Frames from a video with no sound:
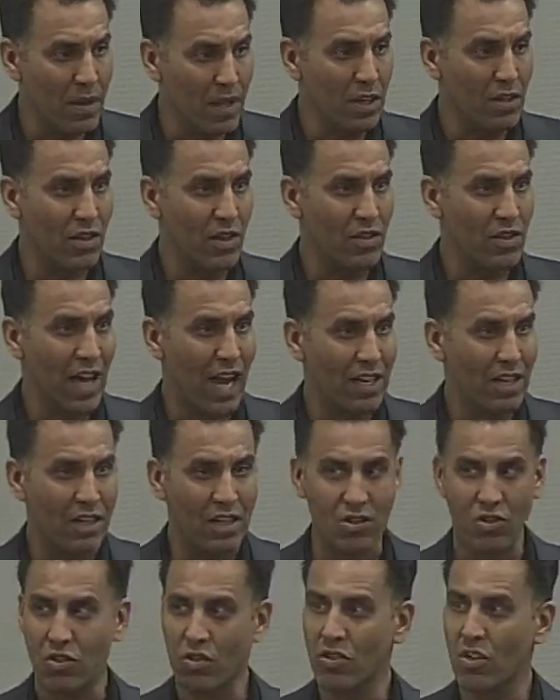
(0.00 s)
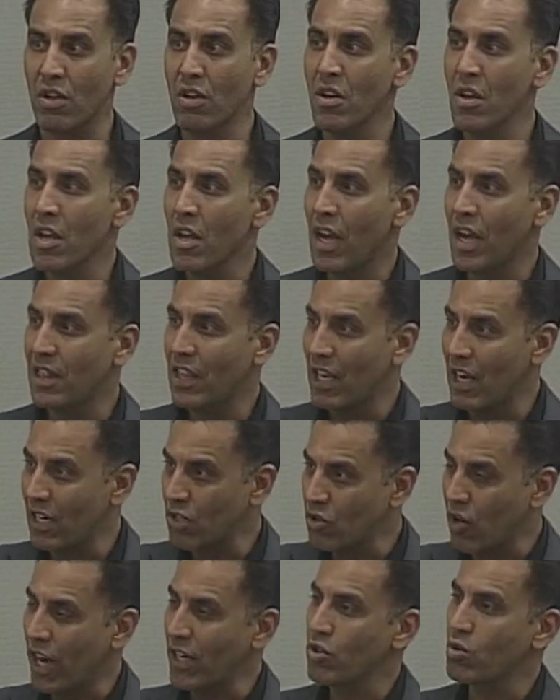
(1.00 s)
So I build on that literature,
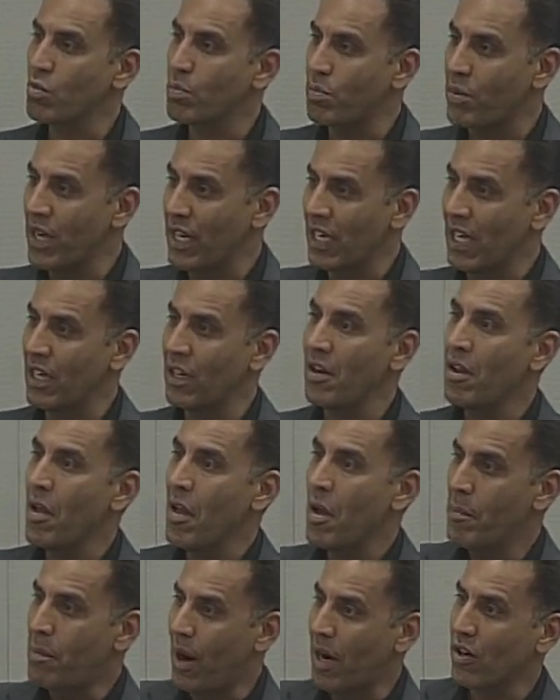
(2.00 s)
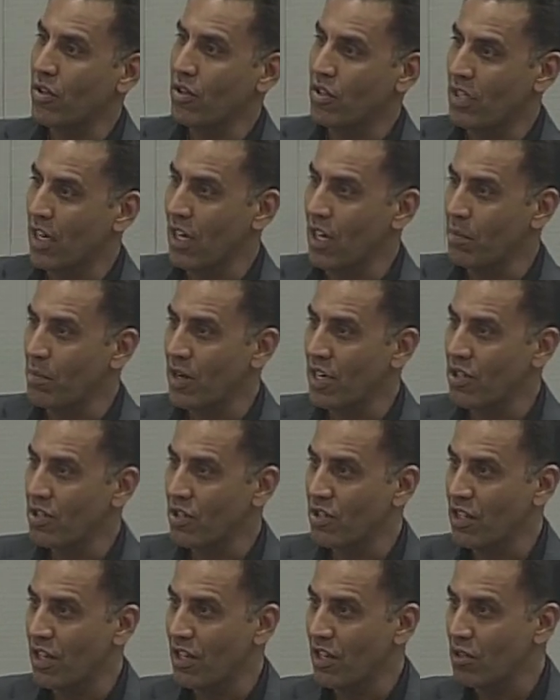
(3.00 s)
and then I try to bring in part of the
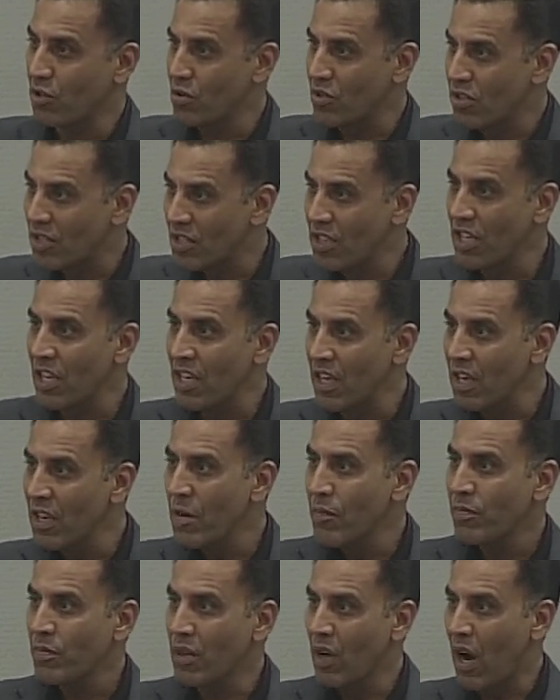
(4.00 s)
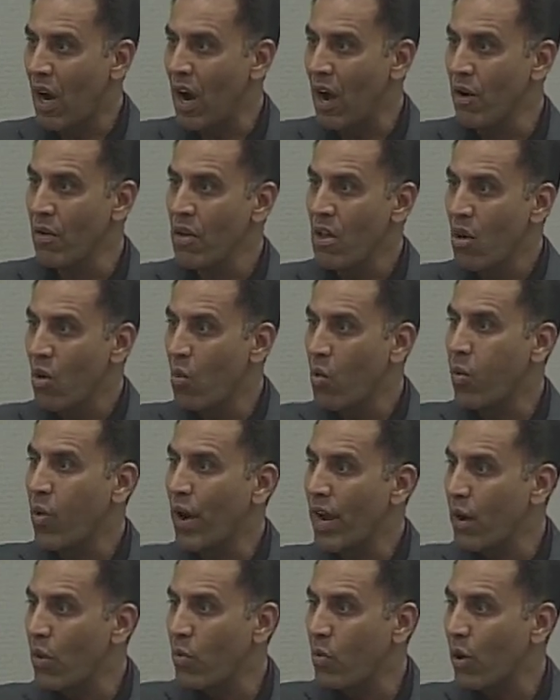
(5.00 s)
deliberation theory to see
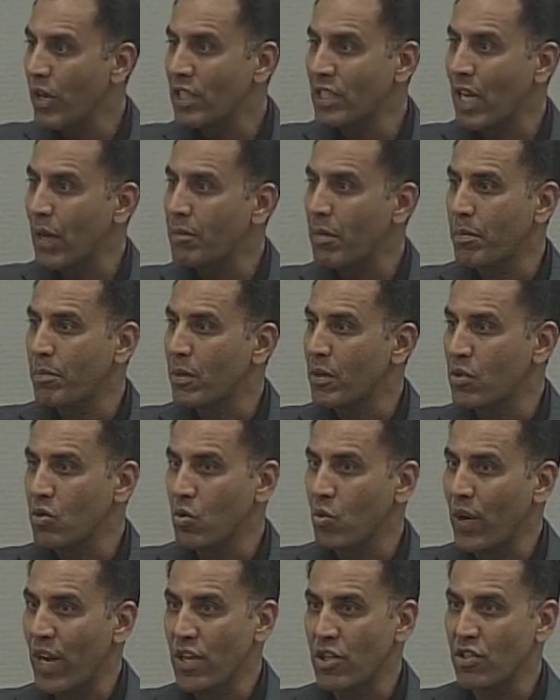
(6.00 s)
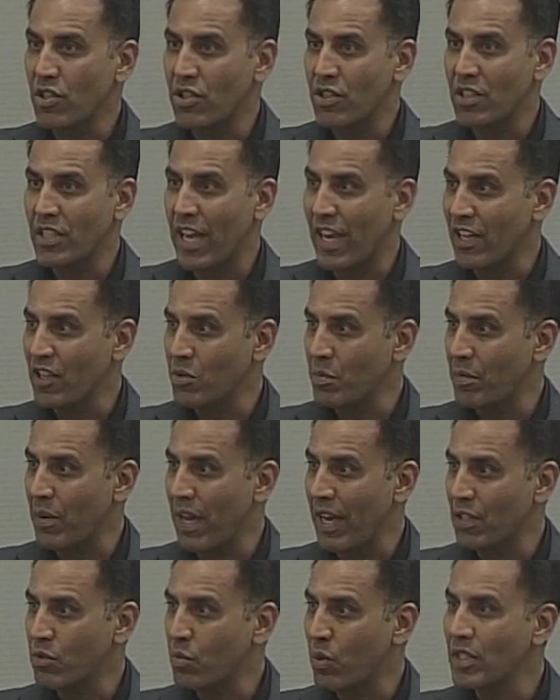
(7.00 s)
what type of persuasion
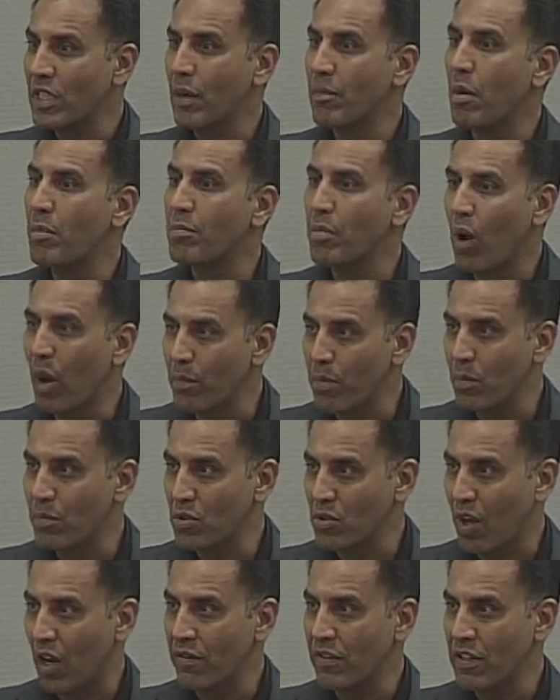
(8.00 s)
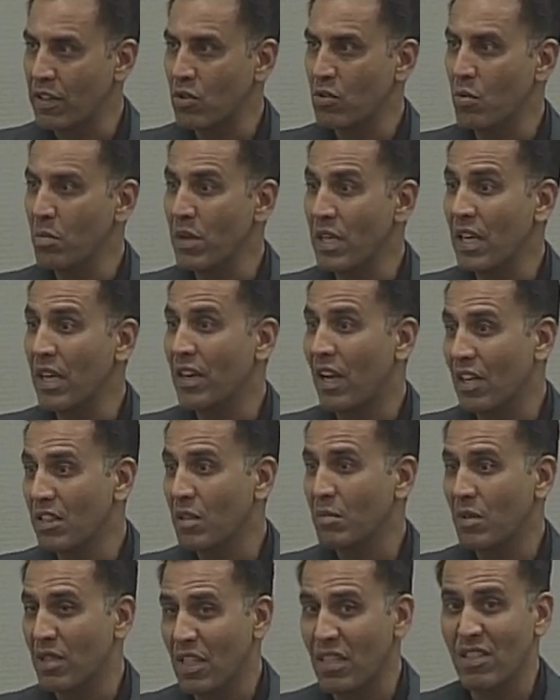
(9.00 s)
takes place, what type of problem solving. To
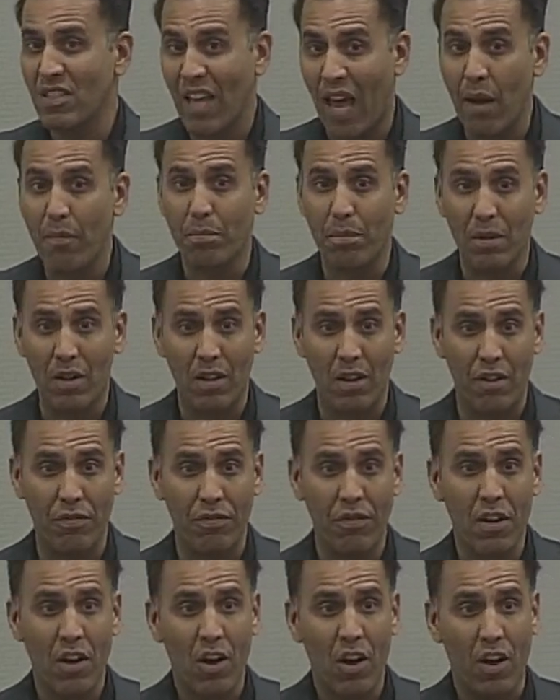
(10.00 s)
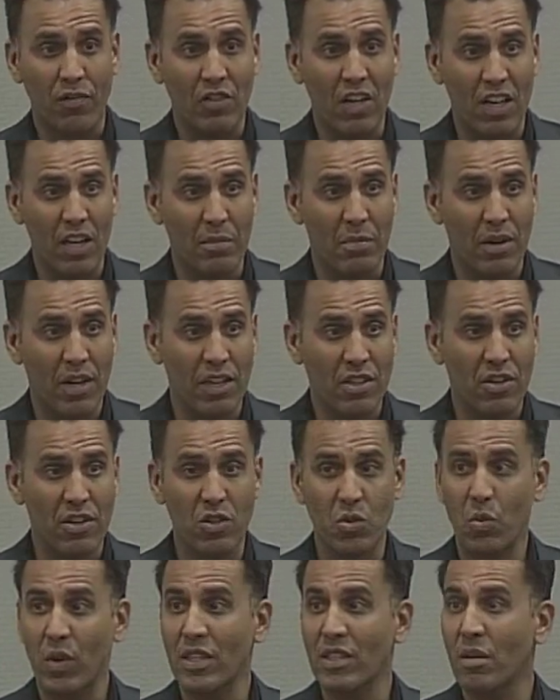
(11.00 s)
me, an ultimate example of
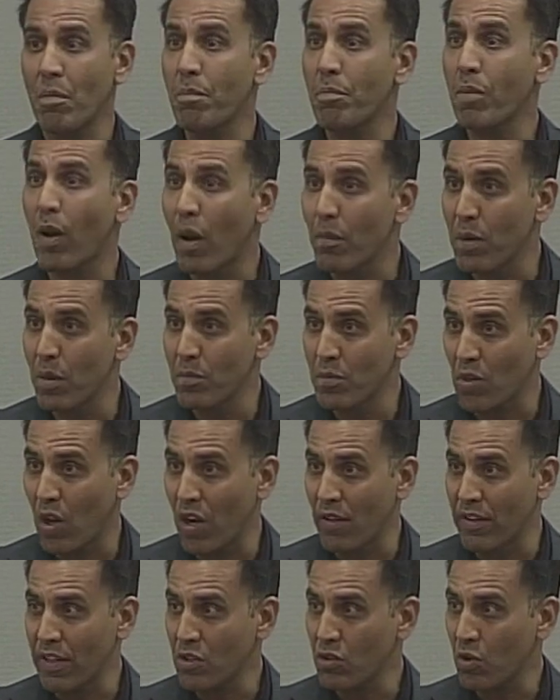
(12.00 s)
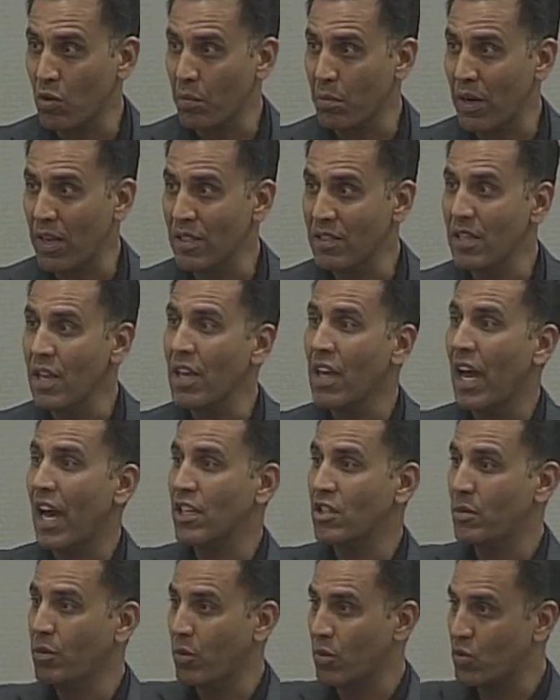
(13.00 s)
deliberation is where some problem solving took place
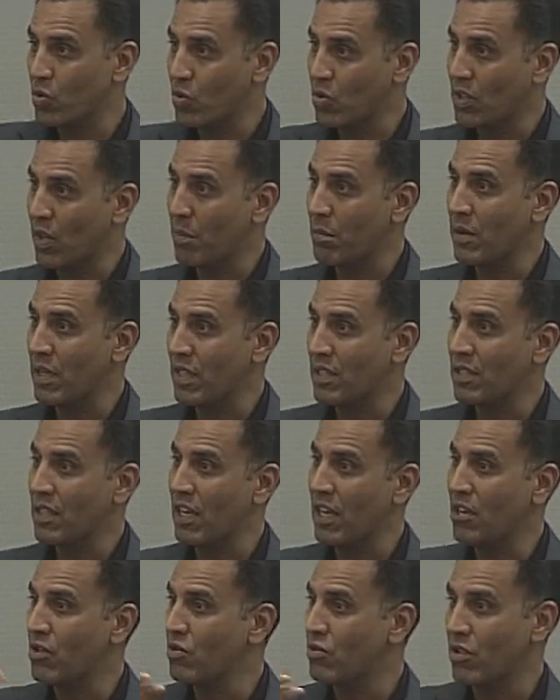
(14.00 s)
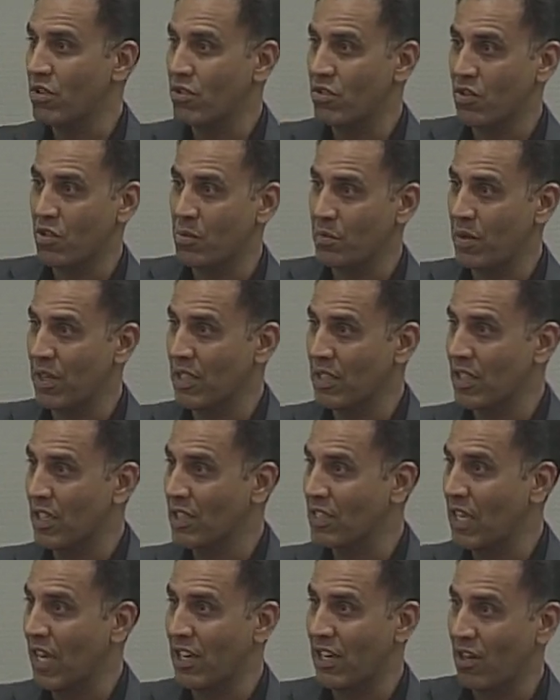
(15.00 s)
as opposed to somebody's interest just
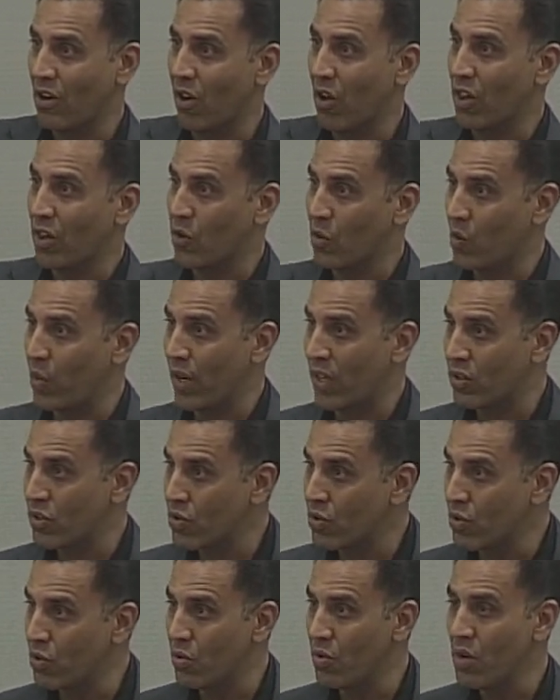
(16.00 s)
being dictated all the way